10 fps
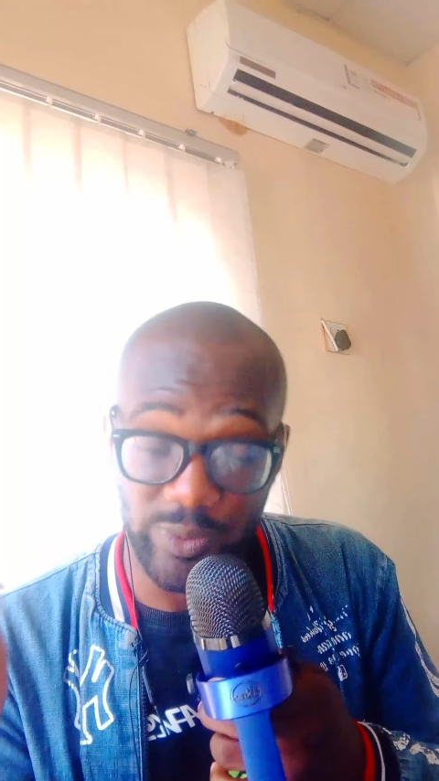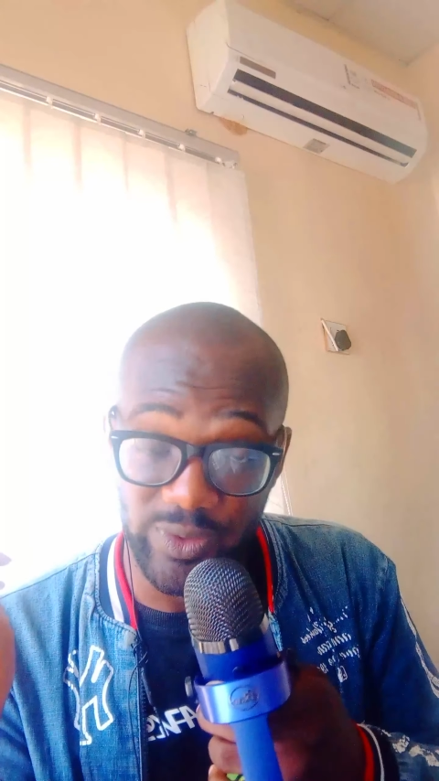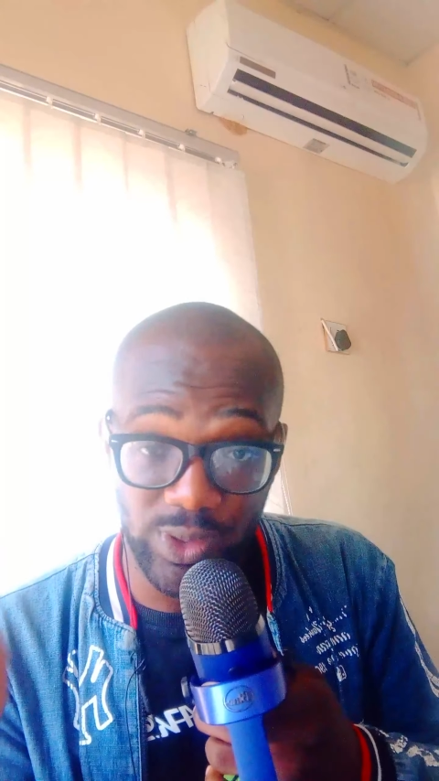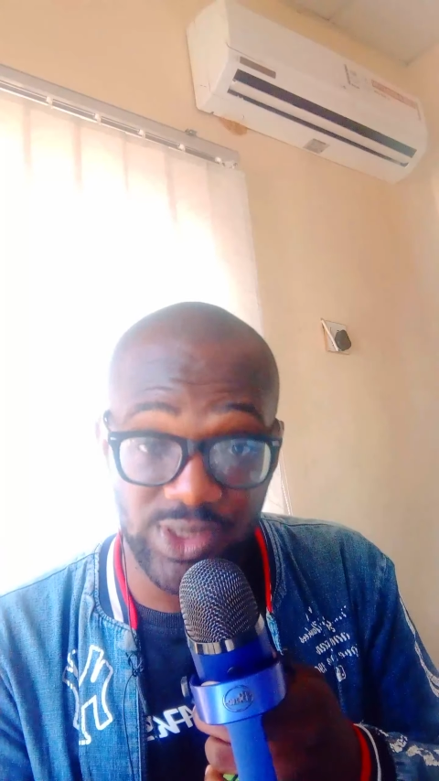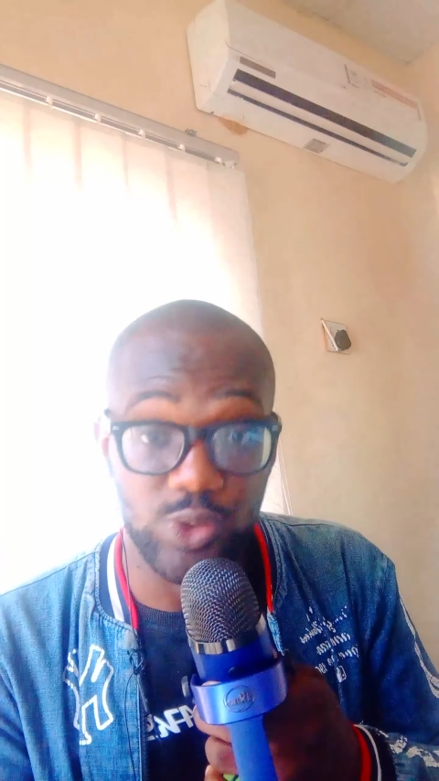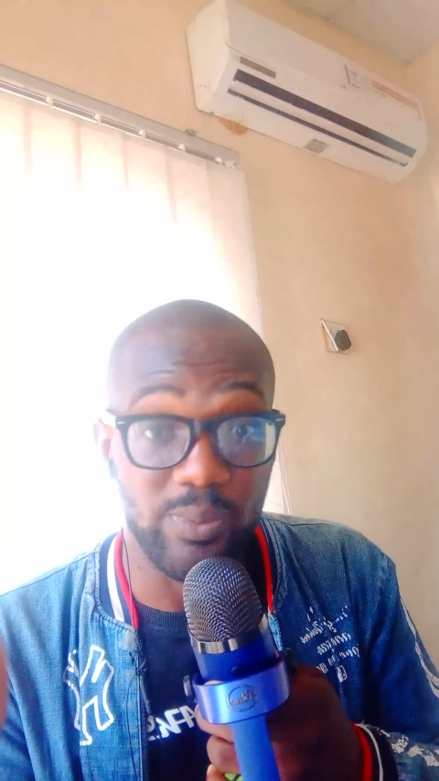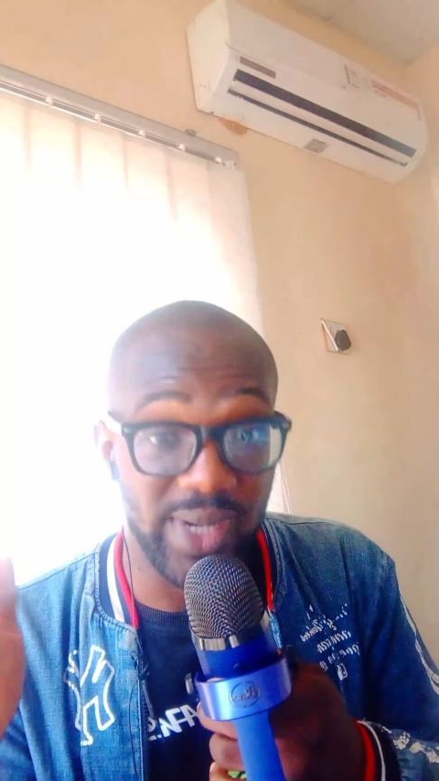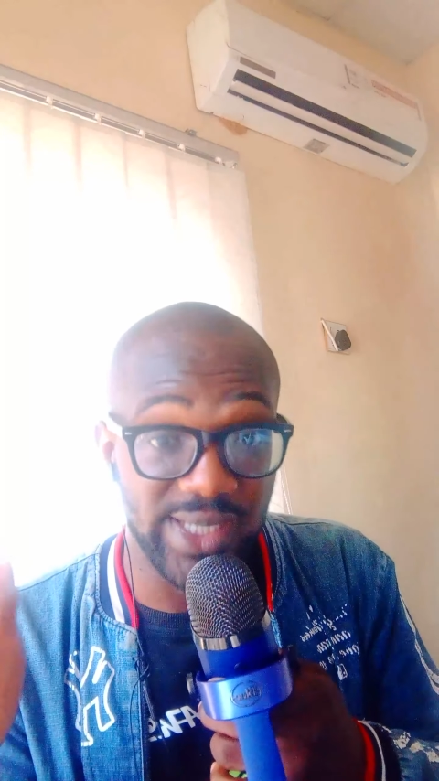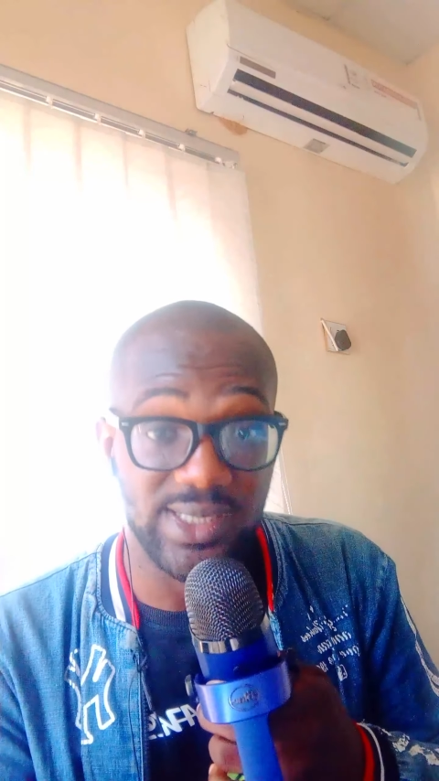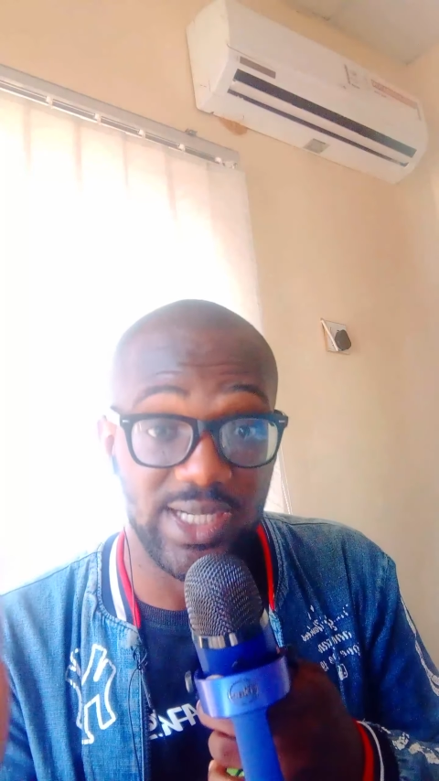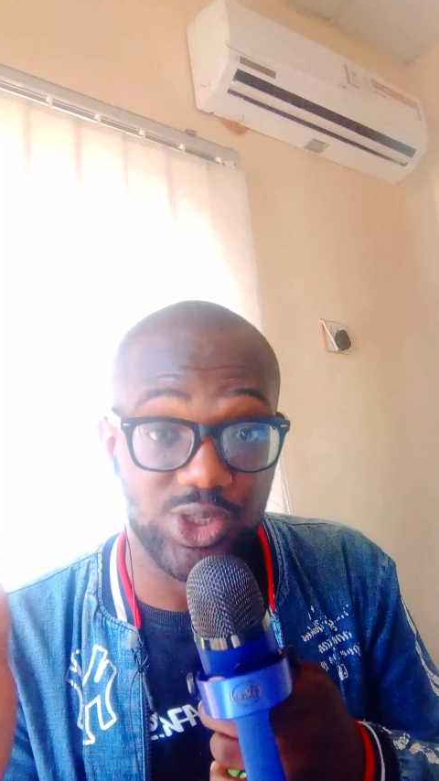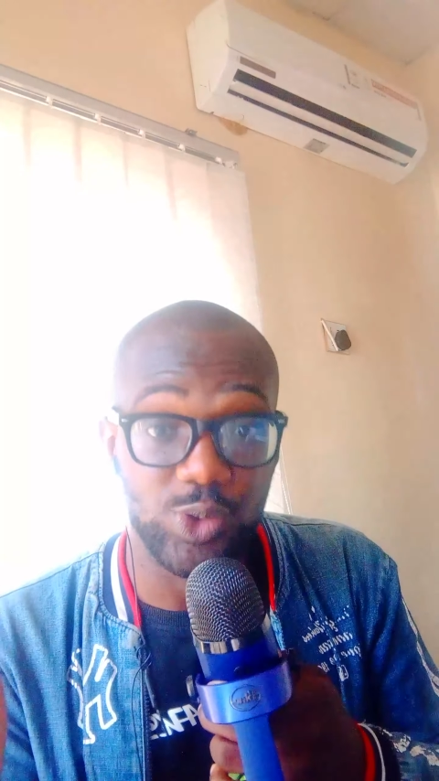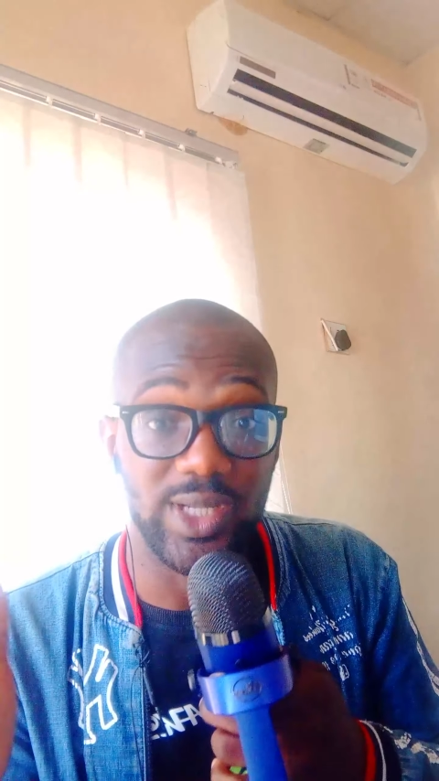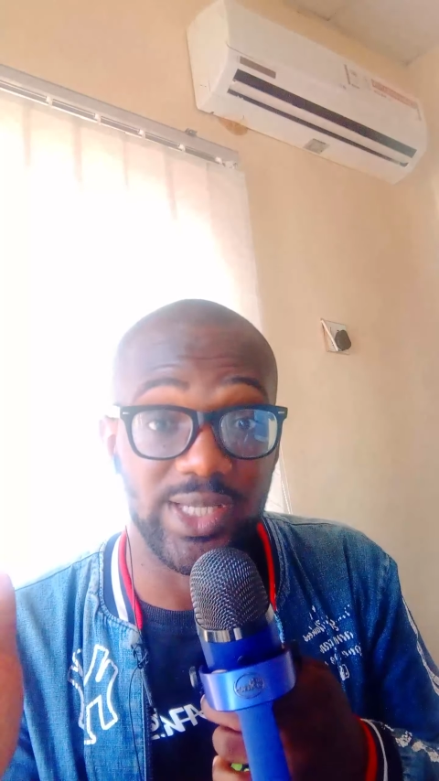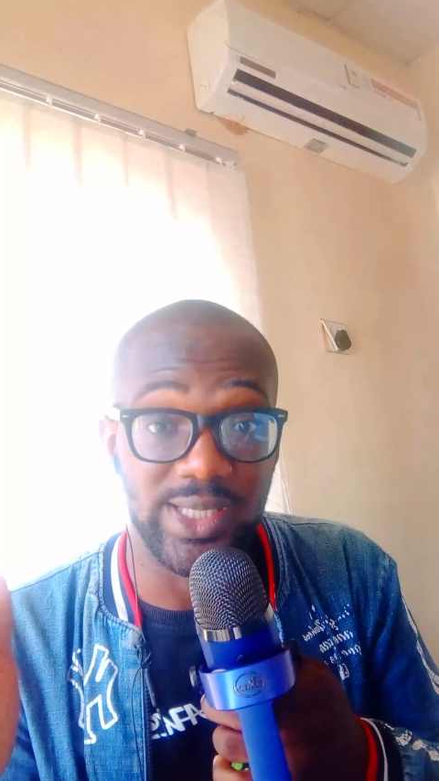To be honest, you might
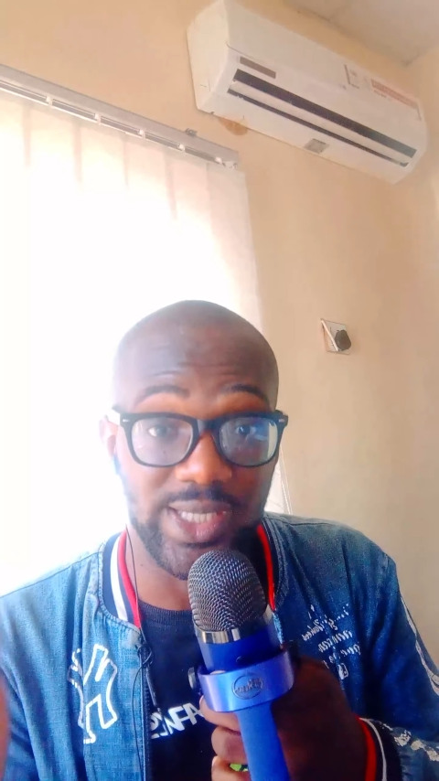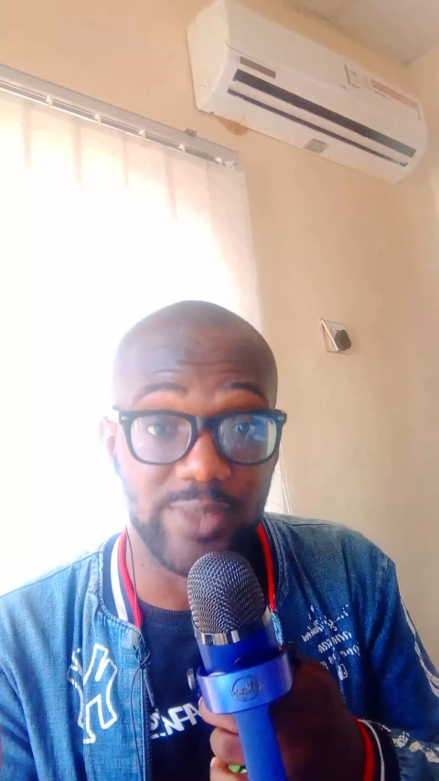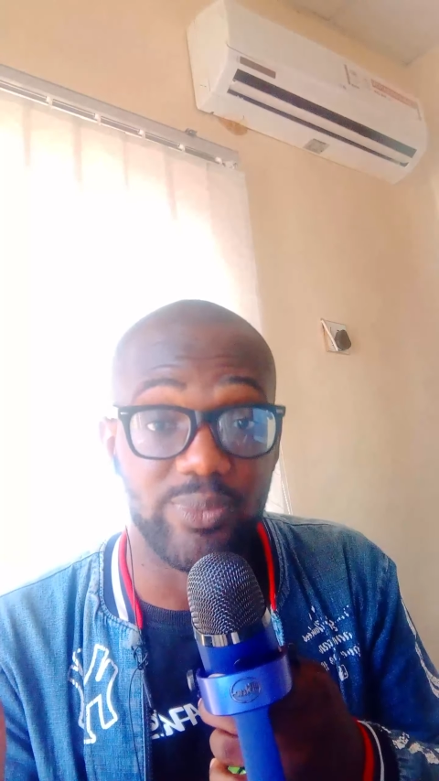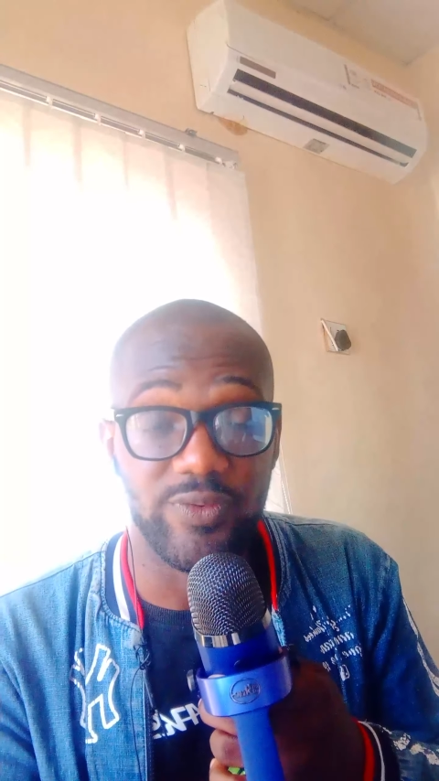actually need